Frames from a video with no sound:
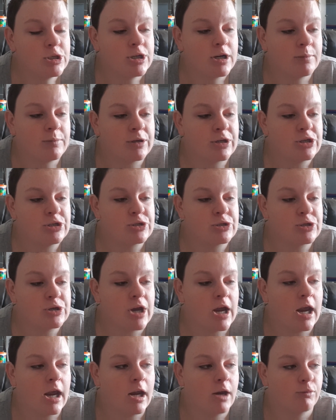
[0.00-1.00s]
I'm going to do
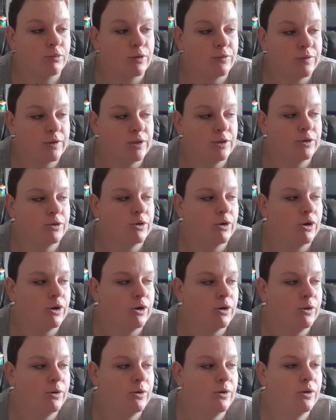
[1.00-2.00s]
a review
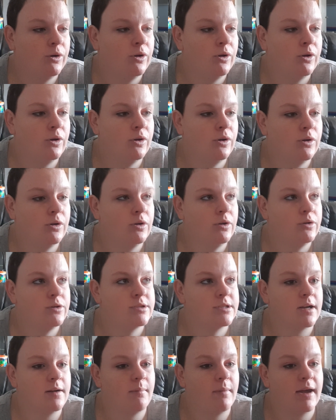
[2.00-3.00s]
on
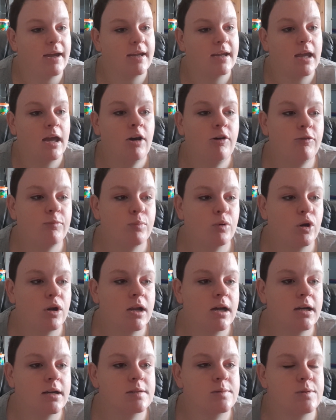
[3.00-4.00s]
some like e.l.f.
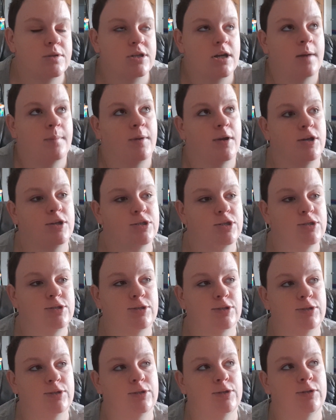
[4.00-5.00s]
products, which I'm going to
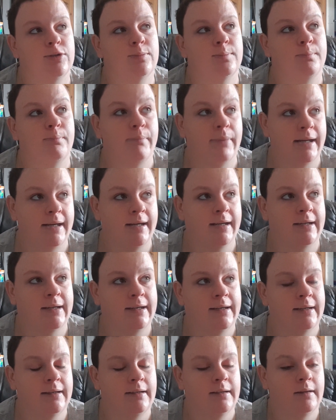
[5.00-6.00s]
do
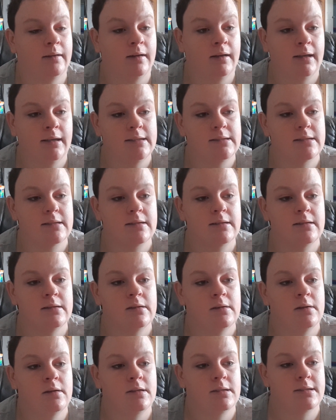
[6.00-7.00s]
Monday nights.
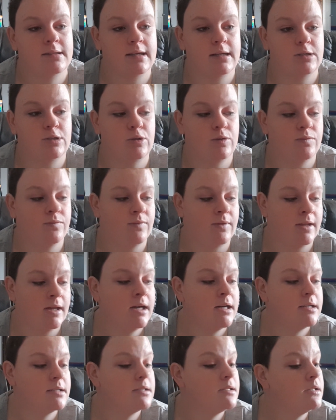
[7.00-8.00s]
Stay tuned for
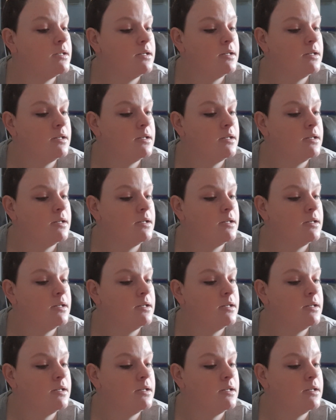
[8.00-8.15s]
that.